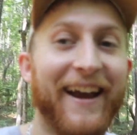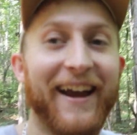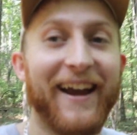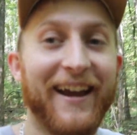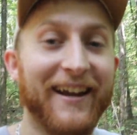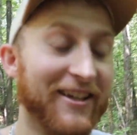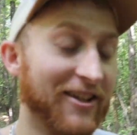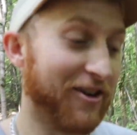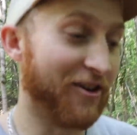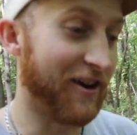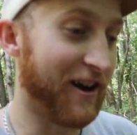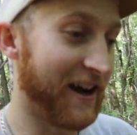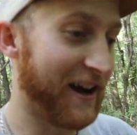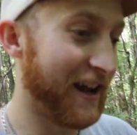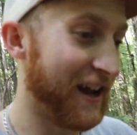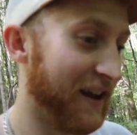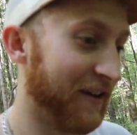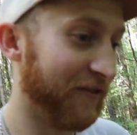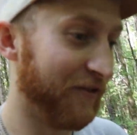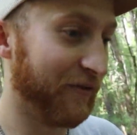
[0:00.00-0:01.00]
And y'all,
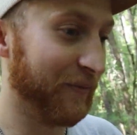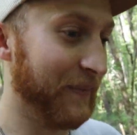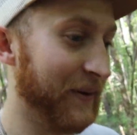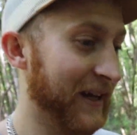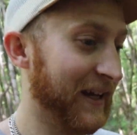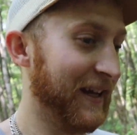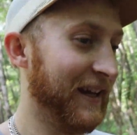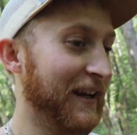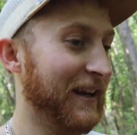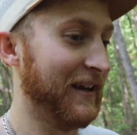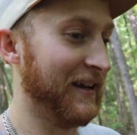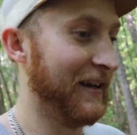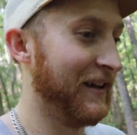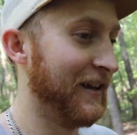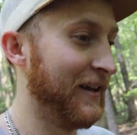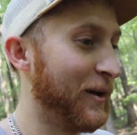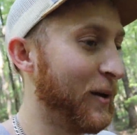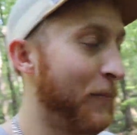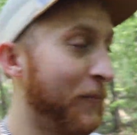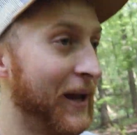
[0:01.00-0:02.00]
I have been
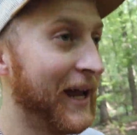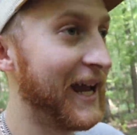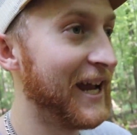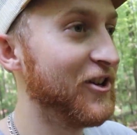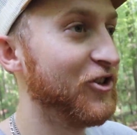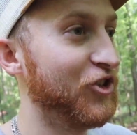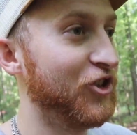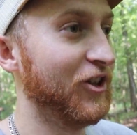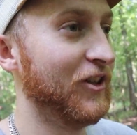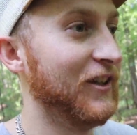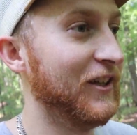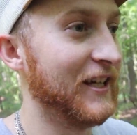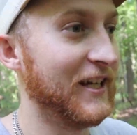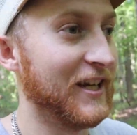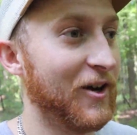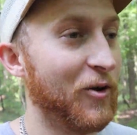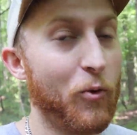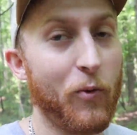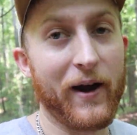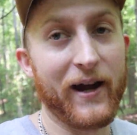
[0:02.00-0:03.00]
patiently
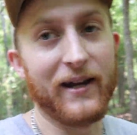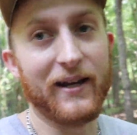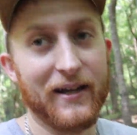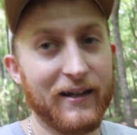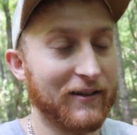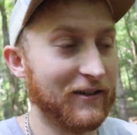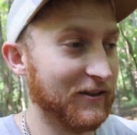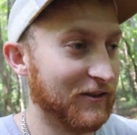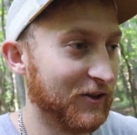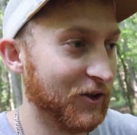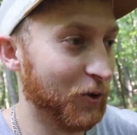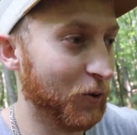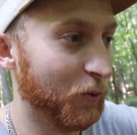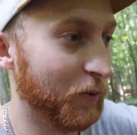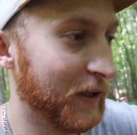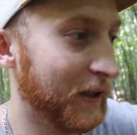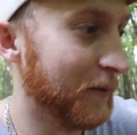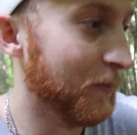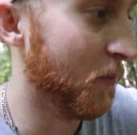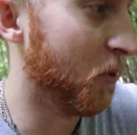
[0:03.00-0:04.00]
awaiting this
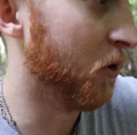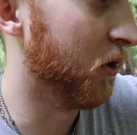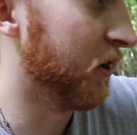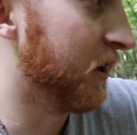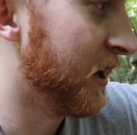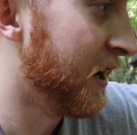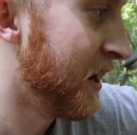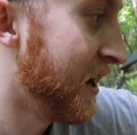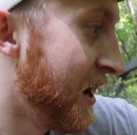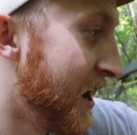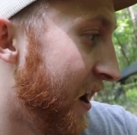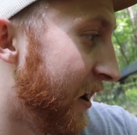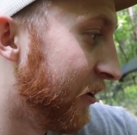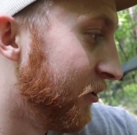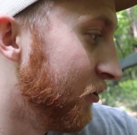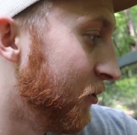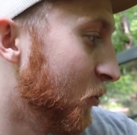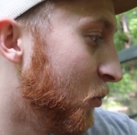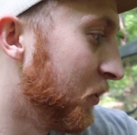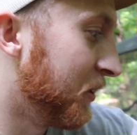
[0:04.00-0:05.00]
2-week mark. I
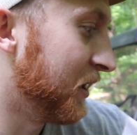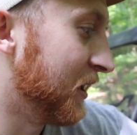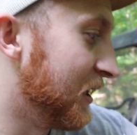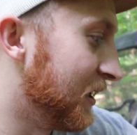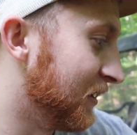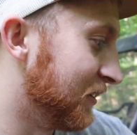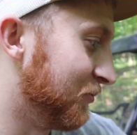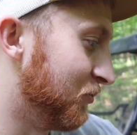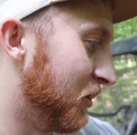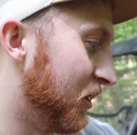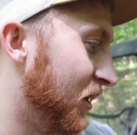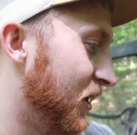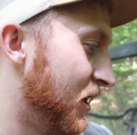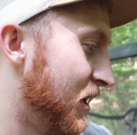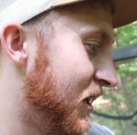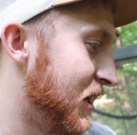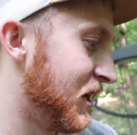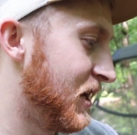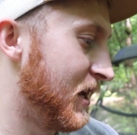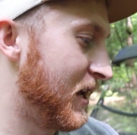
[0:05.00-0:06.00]
don't know what it is, but
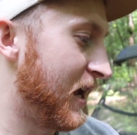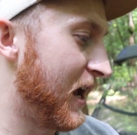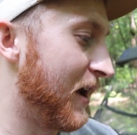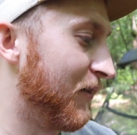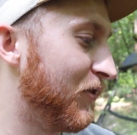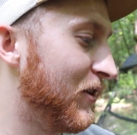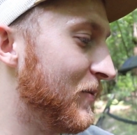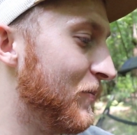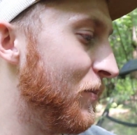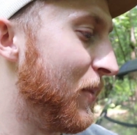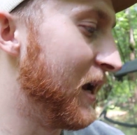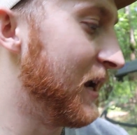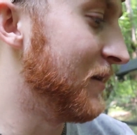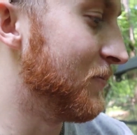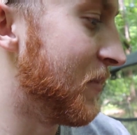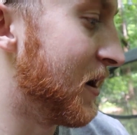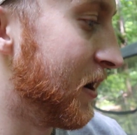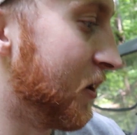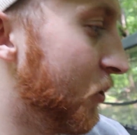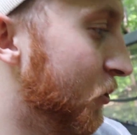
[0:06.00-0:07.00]
having made
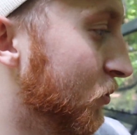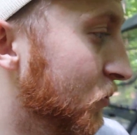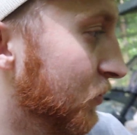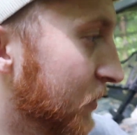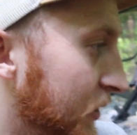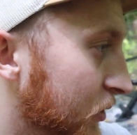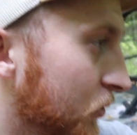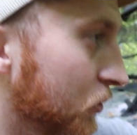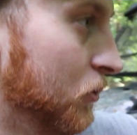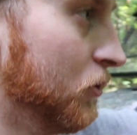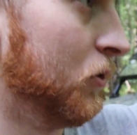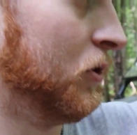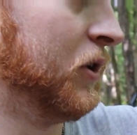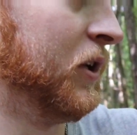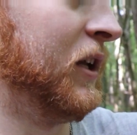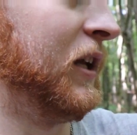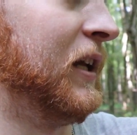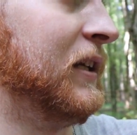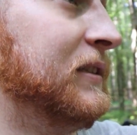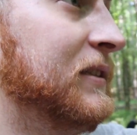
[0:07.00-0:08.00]
my own mineral,
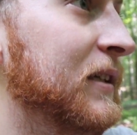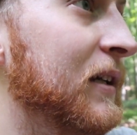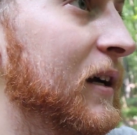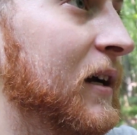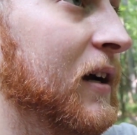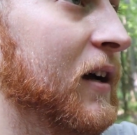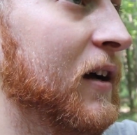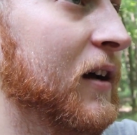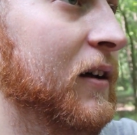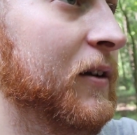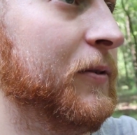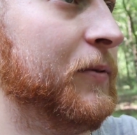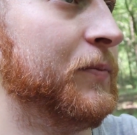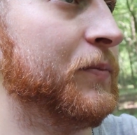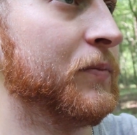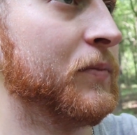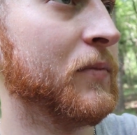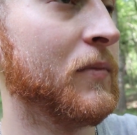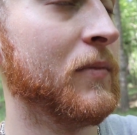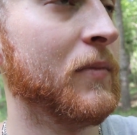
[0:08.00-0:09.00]
it
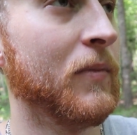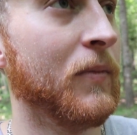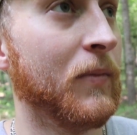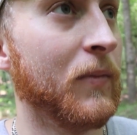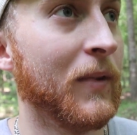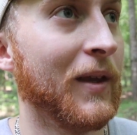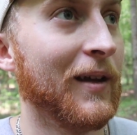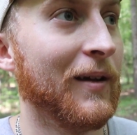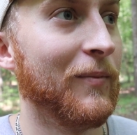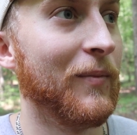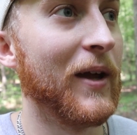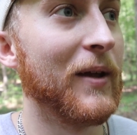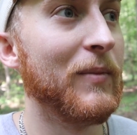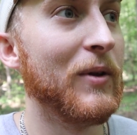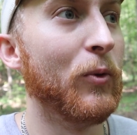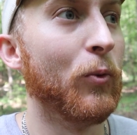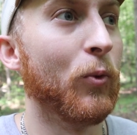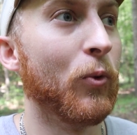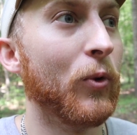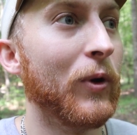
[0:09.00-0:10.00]
made
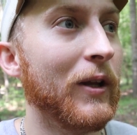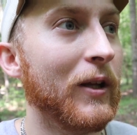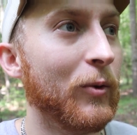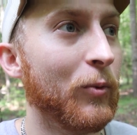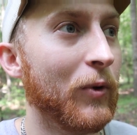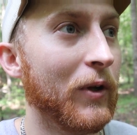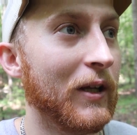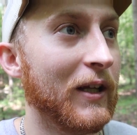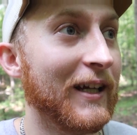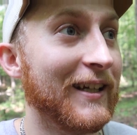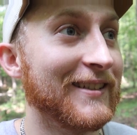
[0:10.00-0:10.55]
me really, really